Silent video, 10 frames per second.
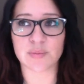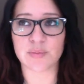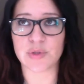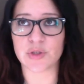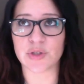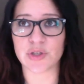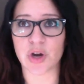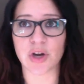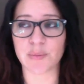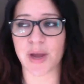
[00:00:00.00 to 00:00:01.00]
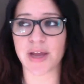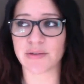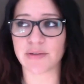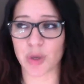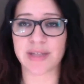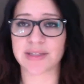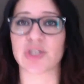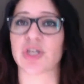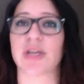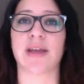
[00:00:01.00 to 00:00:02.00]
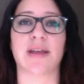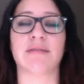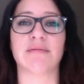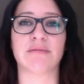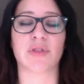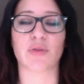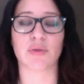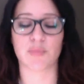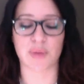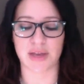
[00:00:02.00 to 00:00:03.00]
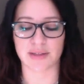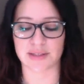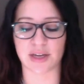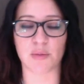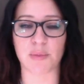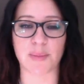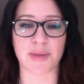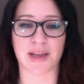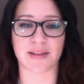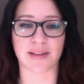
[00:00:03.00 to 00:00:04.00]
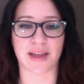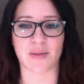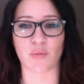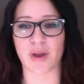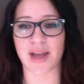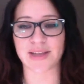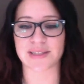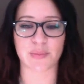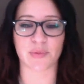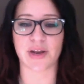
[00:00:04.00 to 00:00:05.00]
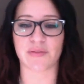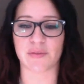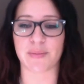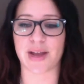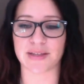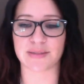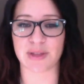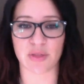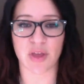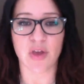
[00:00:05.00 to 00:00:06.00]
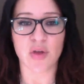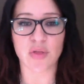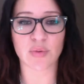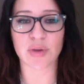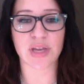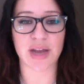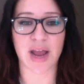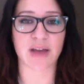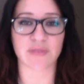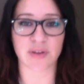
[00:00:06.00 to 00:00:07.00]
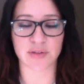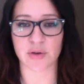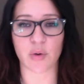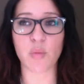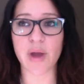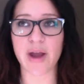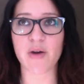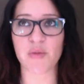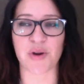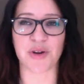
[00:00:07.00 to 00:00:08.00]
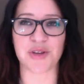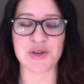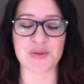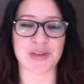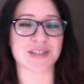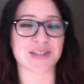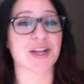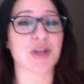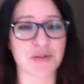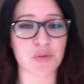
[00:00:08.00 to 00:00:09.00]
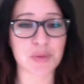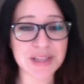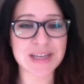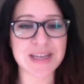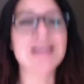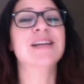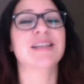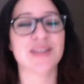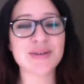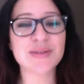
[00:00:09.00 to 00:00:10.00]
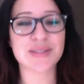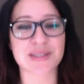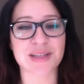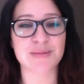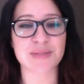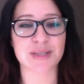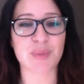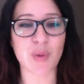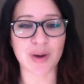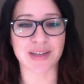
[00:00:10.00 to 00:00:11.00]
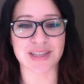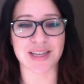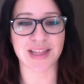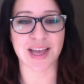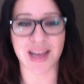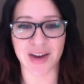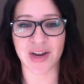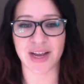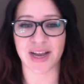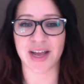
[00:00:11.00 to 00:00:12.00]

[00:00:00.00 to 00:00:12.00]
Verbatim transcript: started my transition in through being a single mom again? Like when I separated from my husband three and a half years ago, where were you? Because I could have really used some support in that area.